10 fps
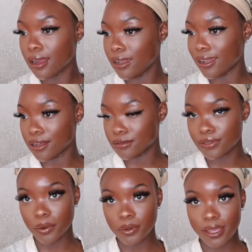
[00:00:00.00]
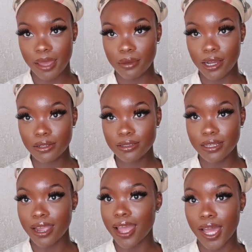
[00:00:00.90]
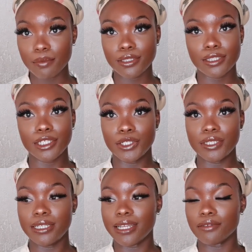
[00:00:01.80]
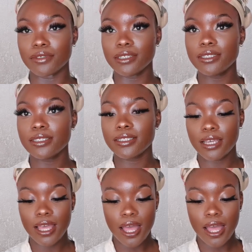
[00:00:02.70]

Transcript: I love how it came out. I absolutely love it.